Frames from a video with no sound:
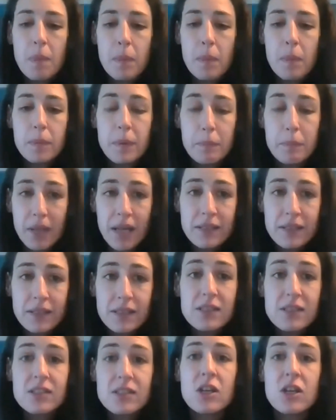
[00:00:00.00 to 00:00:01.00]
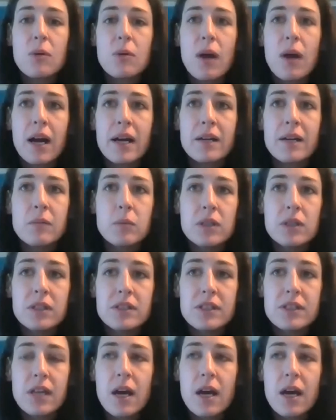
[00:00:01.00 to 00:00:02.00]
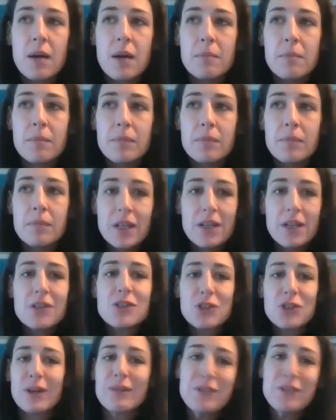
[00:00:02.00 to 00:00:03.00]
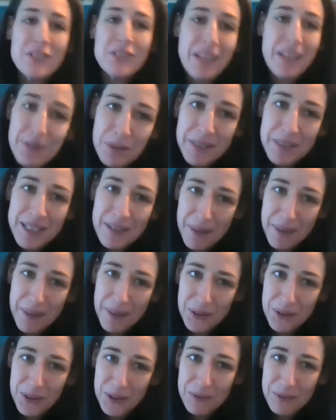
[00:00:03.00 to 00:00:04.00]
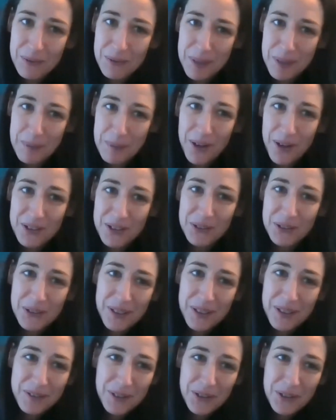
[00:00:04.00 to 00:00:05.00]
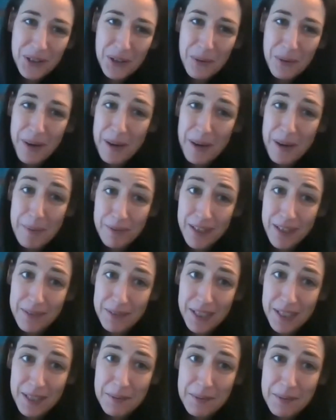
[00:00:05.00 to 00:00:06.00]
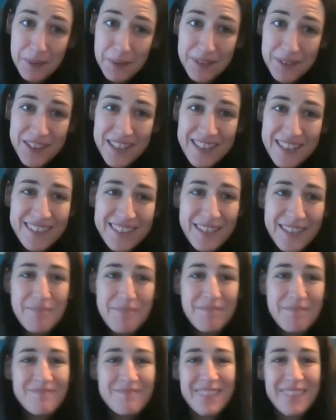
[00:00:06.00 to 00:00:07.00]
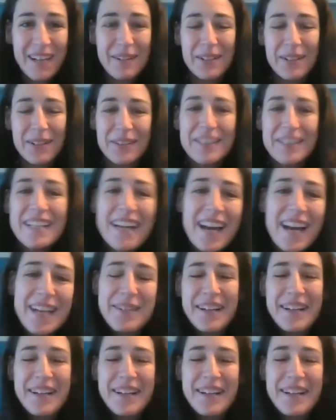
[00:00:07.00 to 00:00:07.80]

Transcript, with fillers: the plants. So I would um sorry, I just have somebody at my door with a parcel who I've told to go away about five times, but she's um carry on. Anyway,